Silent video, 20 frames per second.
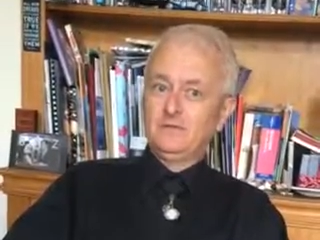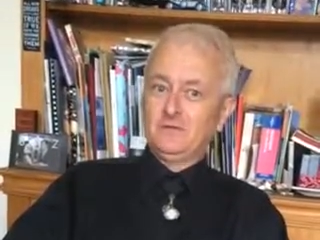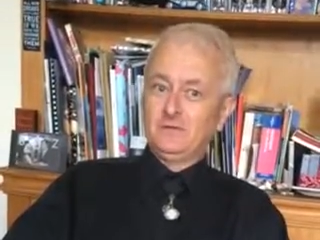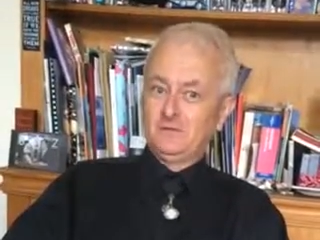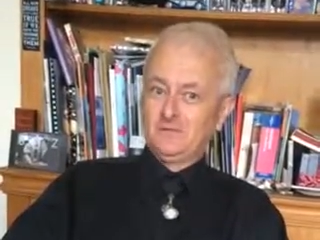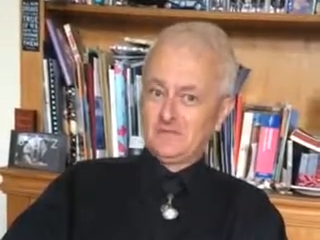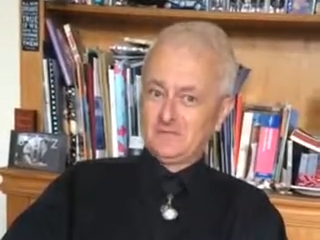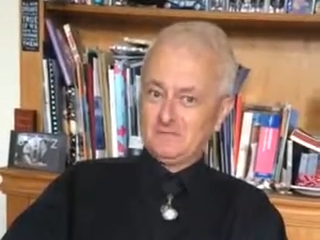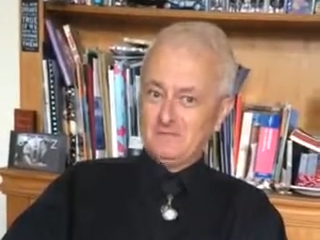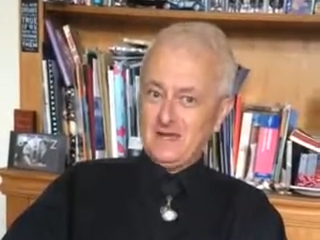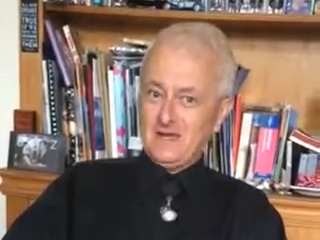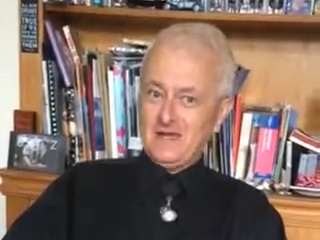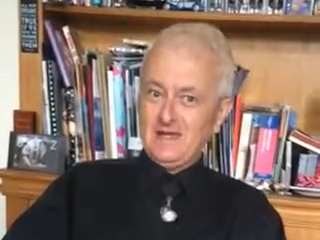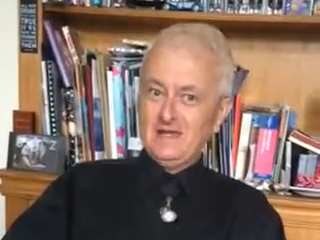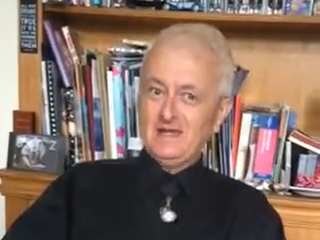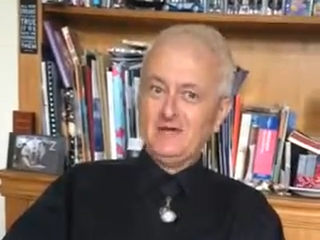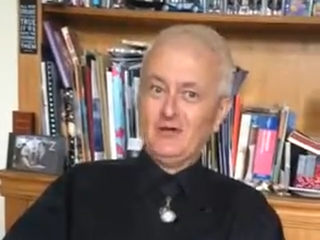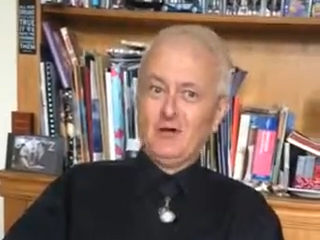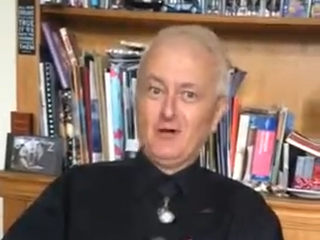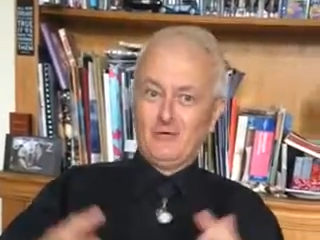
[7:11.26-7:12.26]
that was
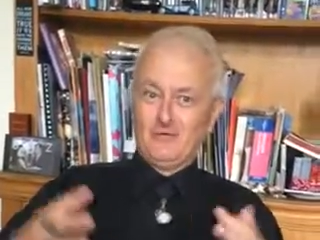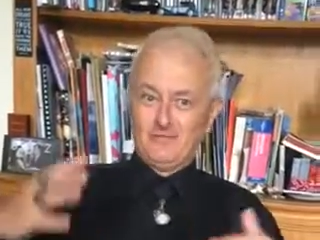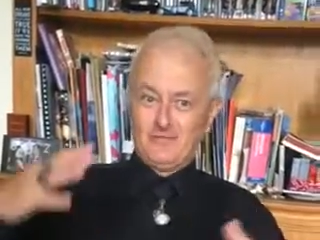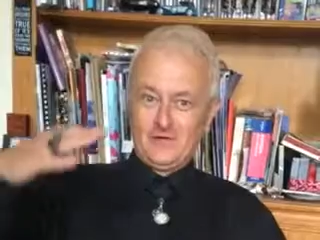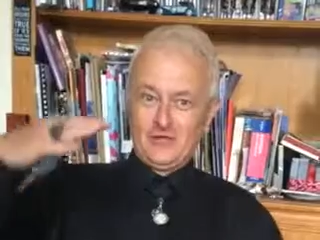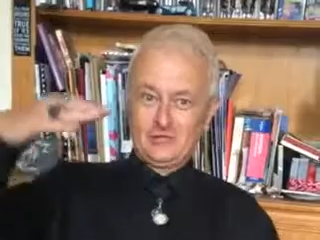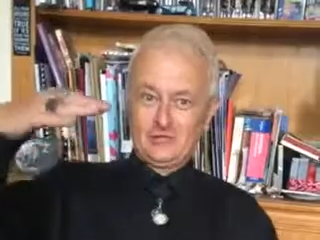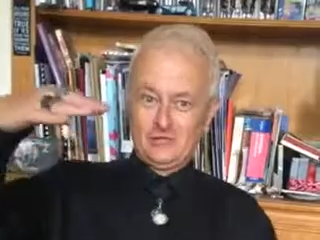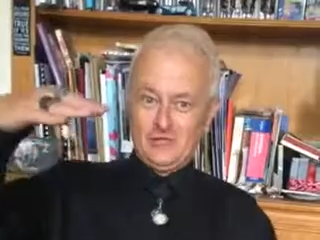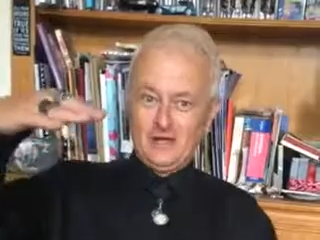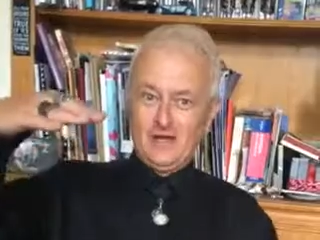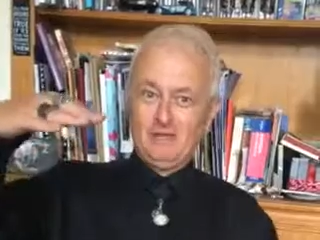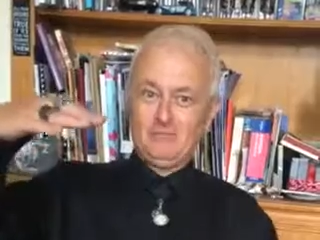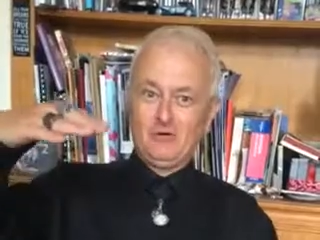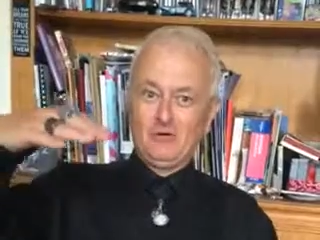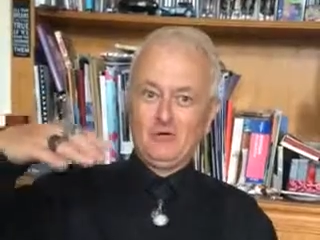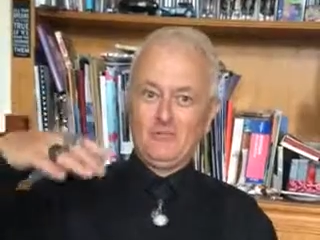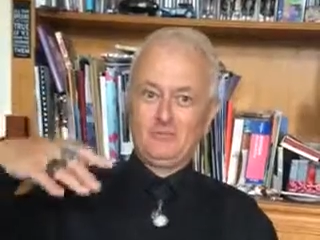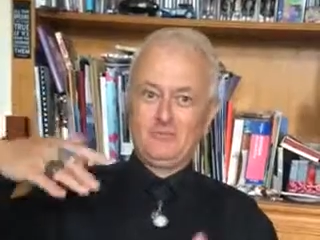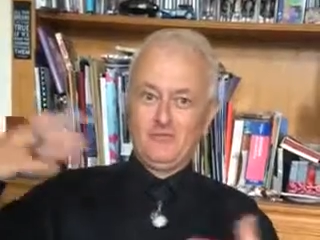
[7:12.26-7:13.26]
made of a
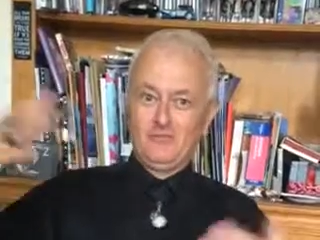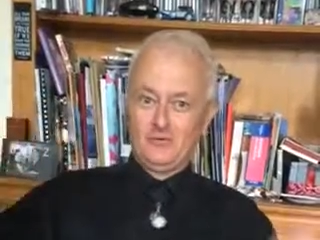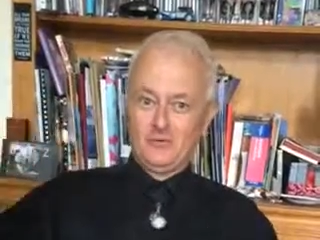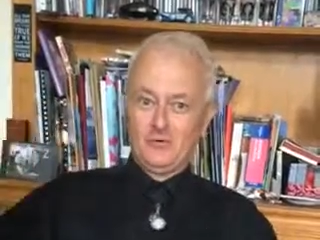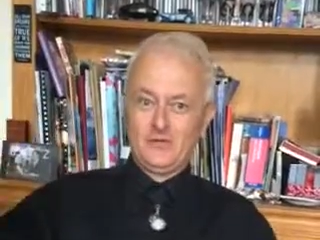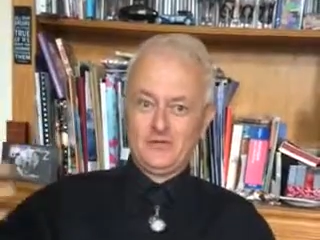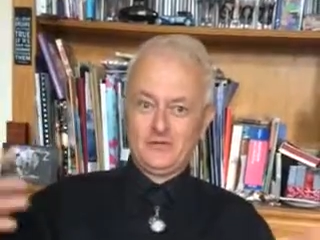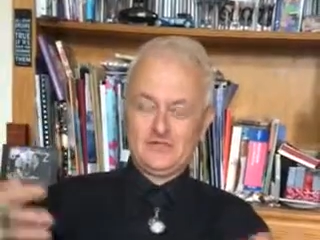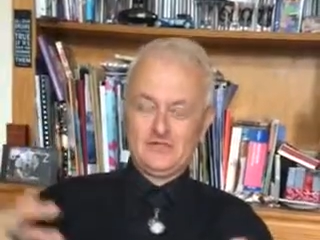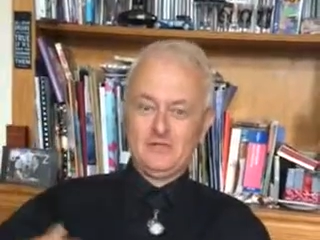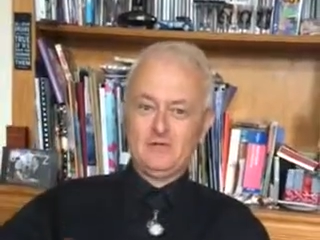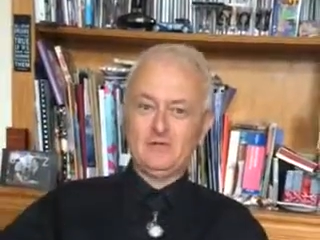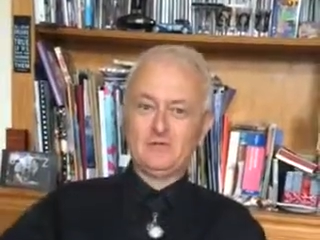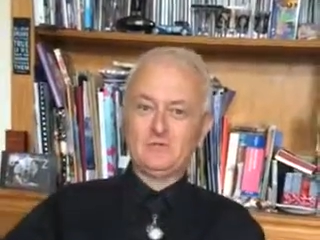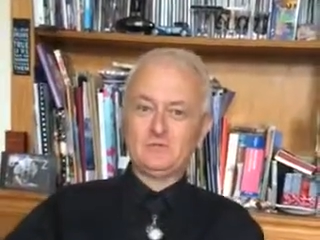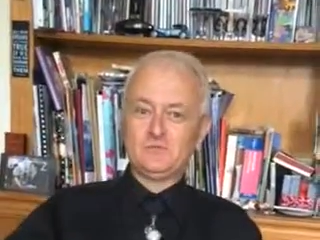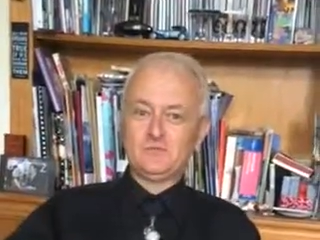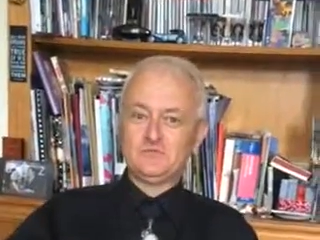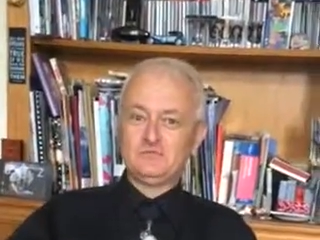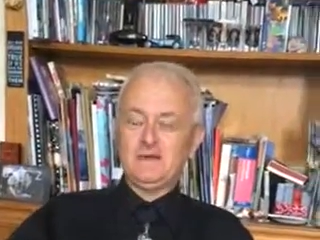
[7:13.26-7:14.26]
tripod before the
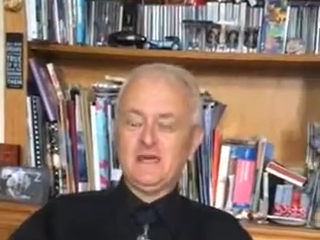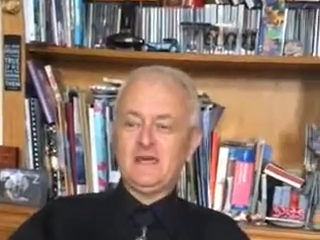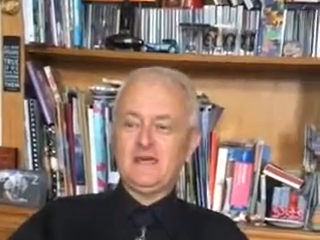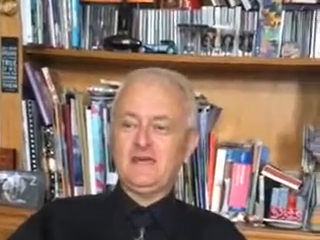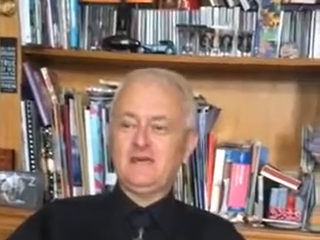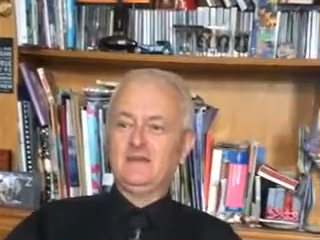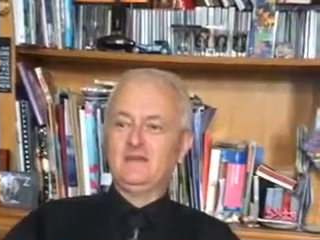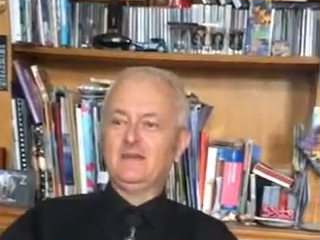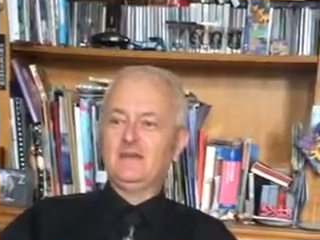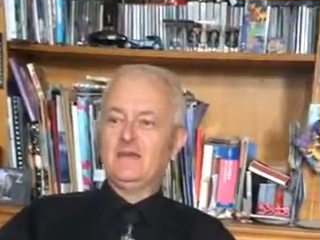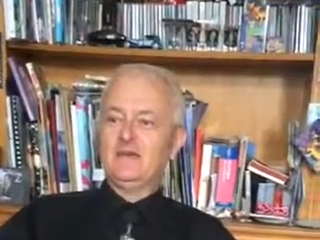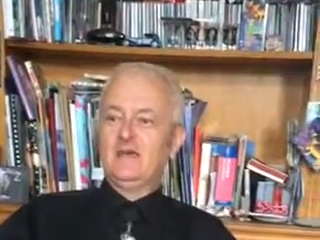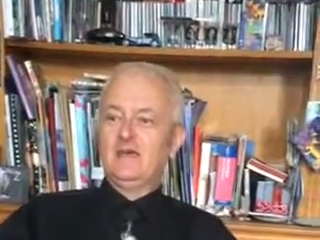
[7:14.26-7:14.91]
series was made.